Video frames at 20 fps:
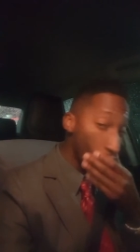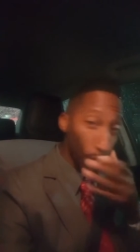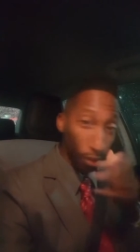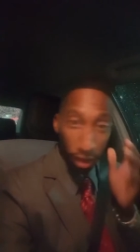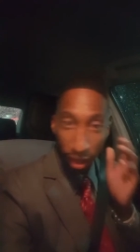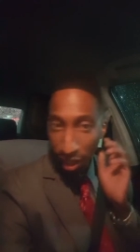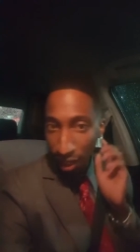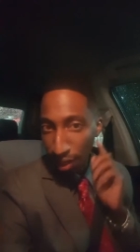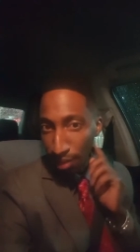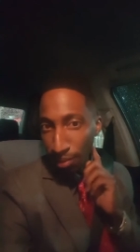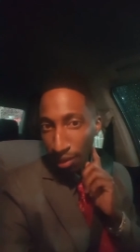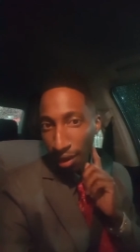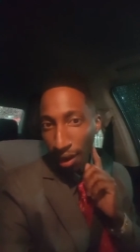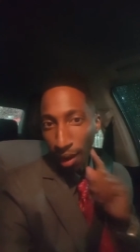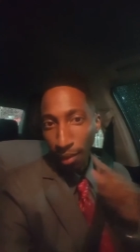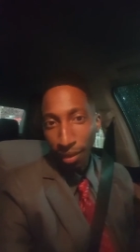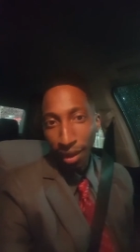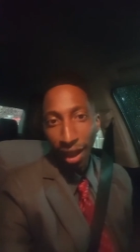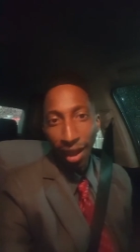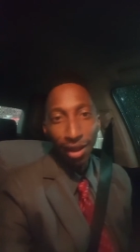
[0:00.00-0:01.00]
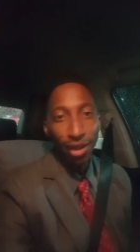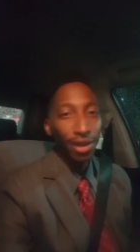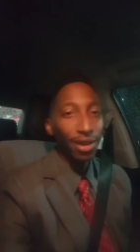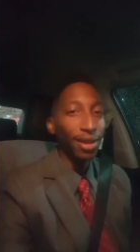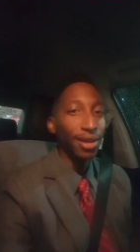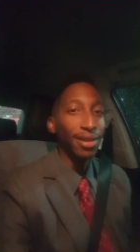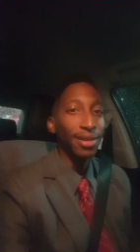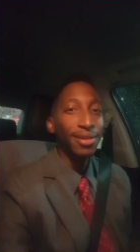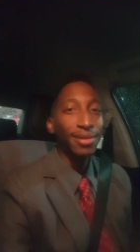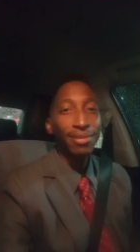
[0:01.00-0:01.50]
I'm looking at the mirror. I'm kind of, you
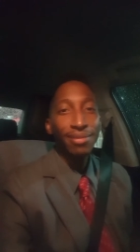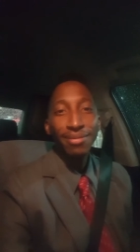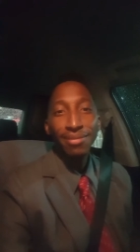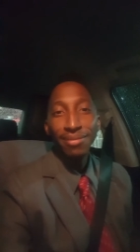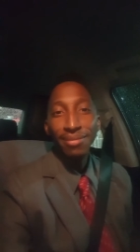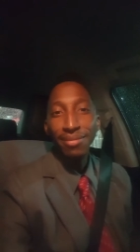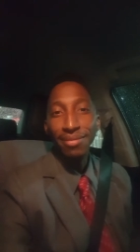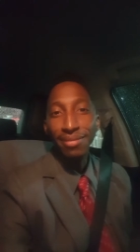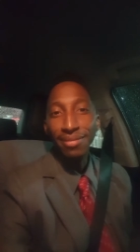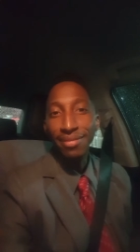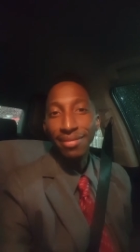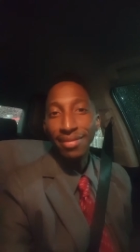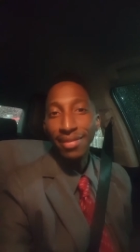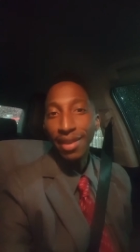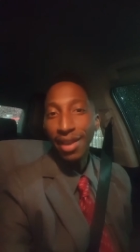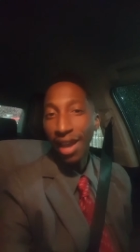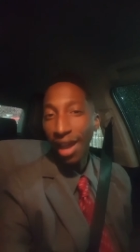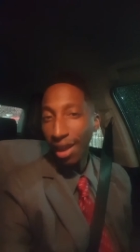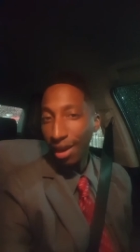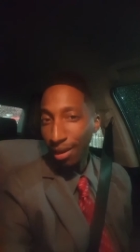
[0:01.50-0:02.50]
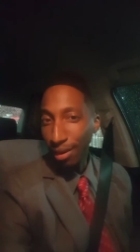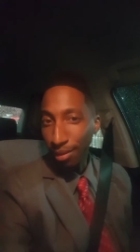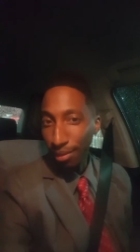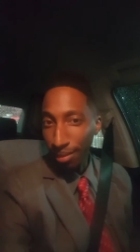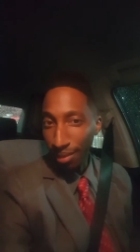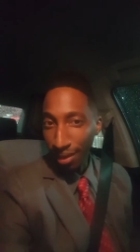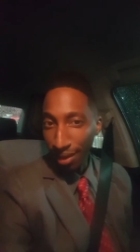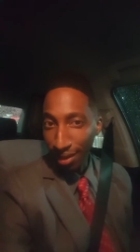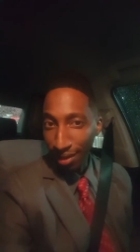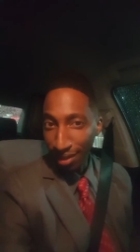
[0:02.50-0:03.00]
know, mm-hmm, kind of
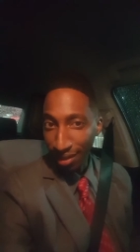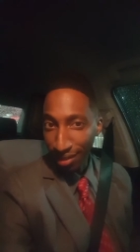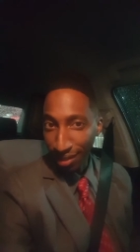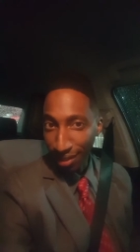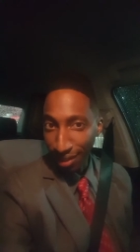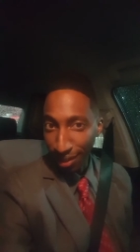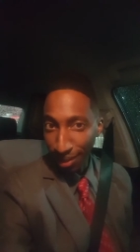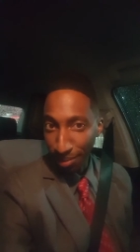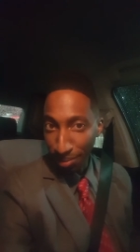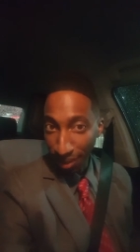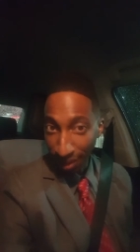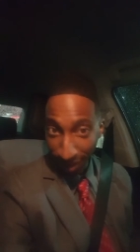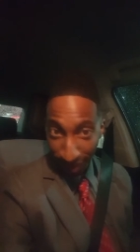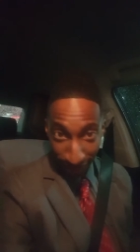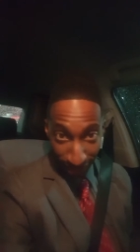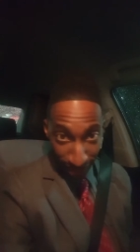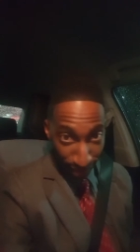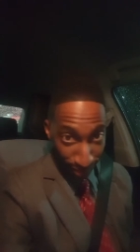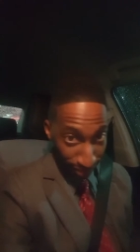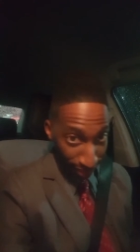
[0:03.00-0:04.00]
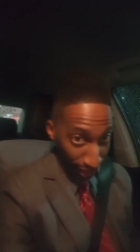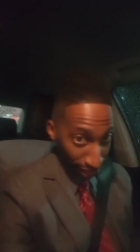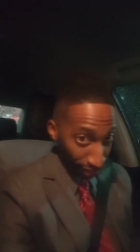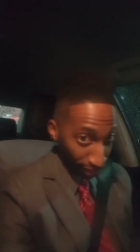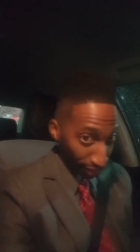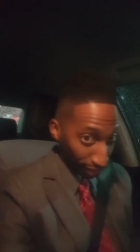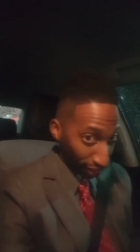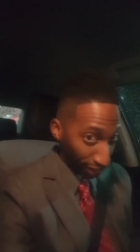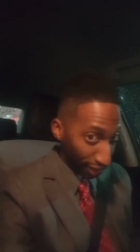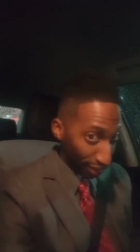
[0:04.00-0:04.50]
grinning just a little bit because I'm like, you
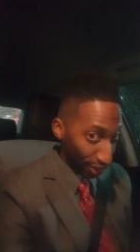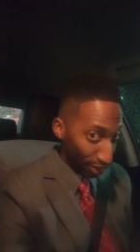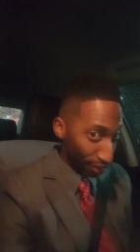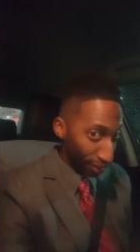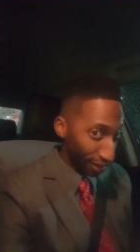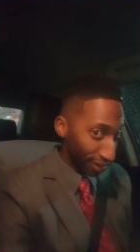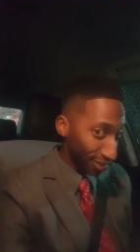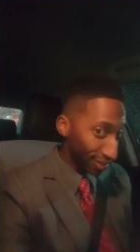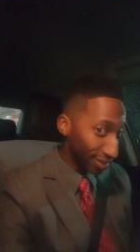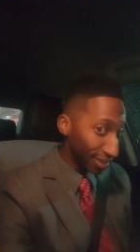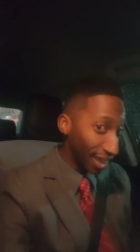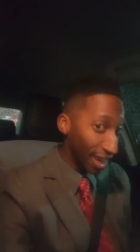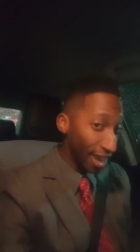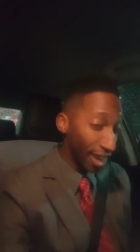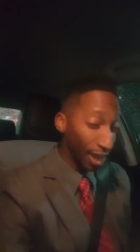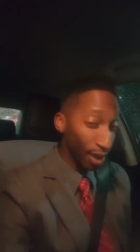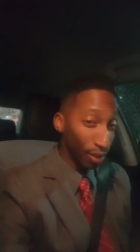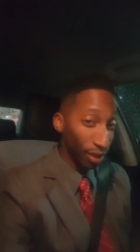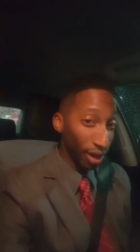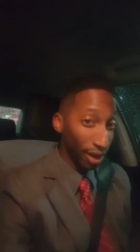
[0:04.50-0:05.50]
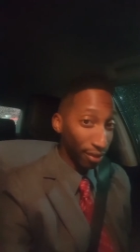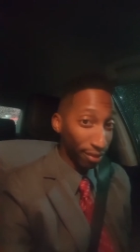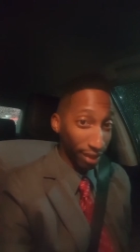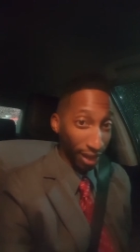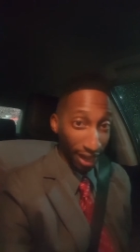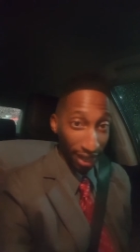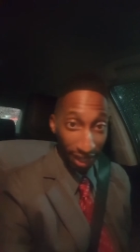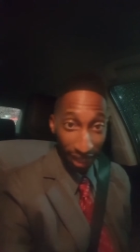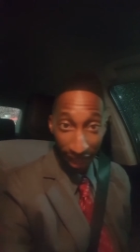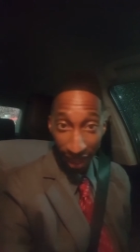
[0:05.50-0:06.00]
know, he doing his thing or whatever
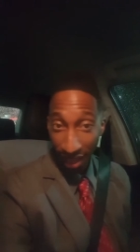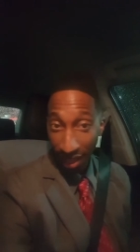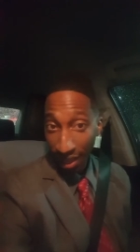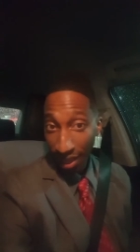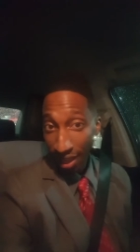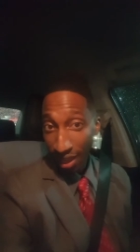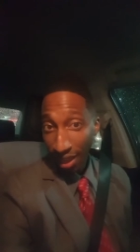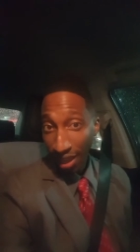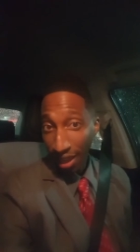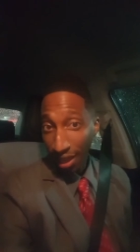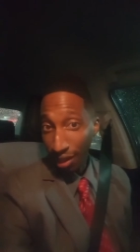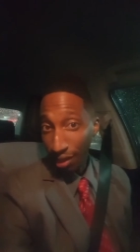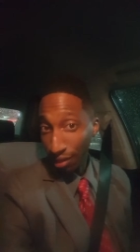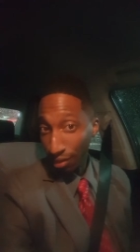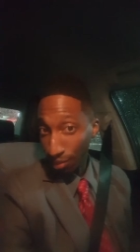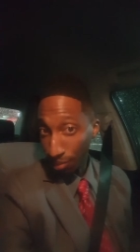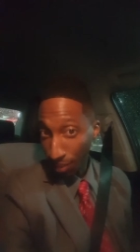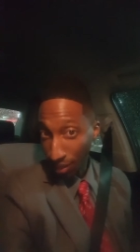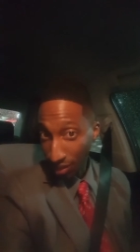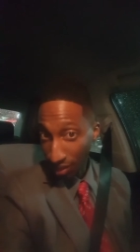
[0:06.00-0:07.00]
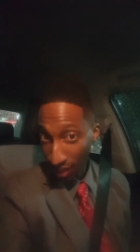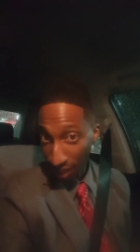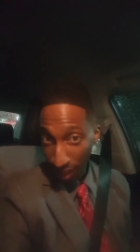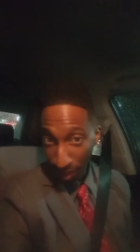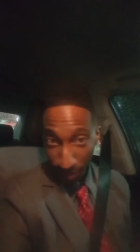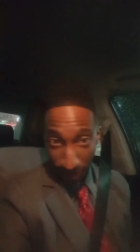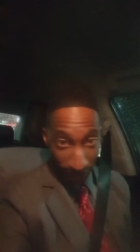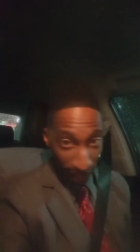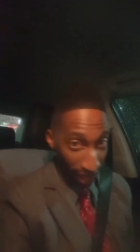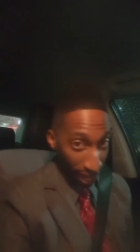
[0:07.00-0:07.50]
like that. And then on my
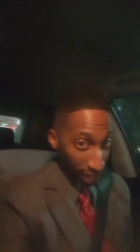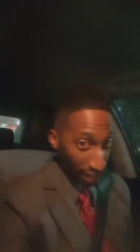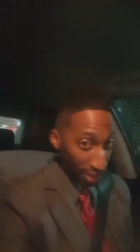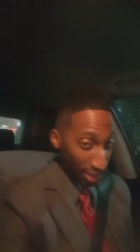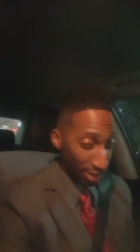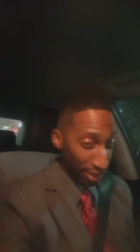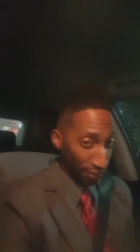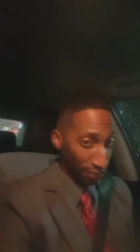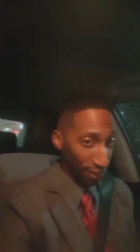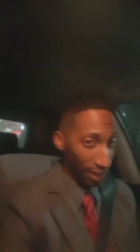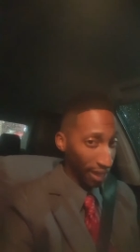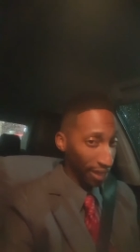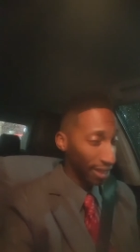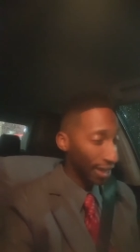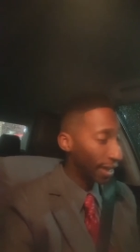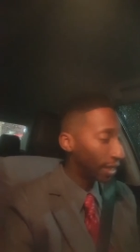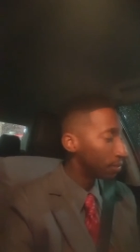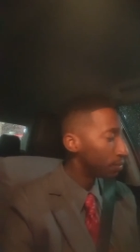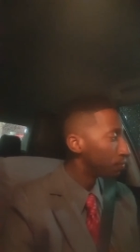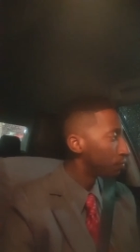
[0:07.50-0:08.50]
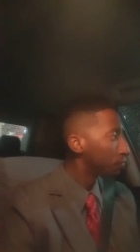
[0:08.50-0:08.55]
tape line and stuff like that.